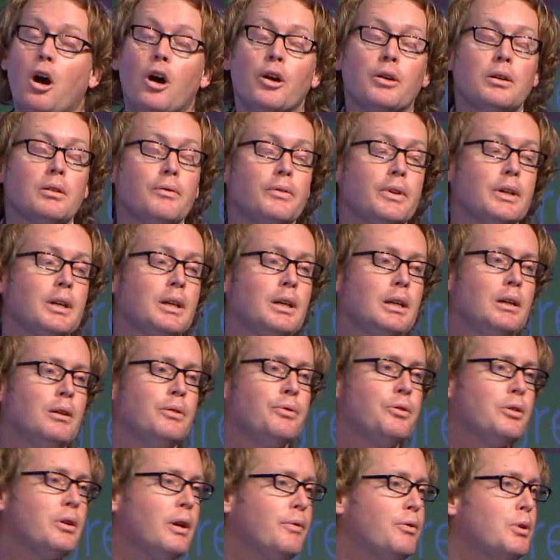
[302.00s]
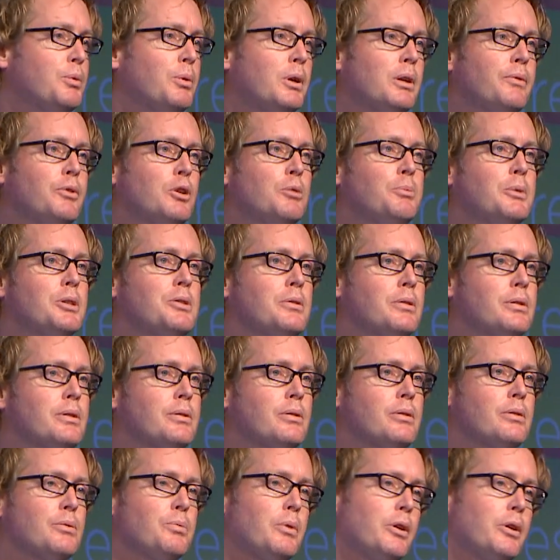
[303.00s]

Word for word: part of the key for every one of your businesses,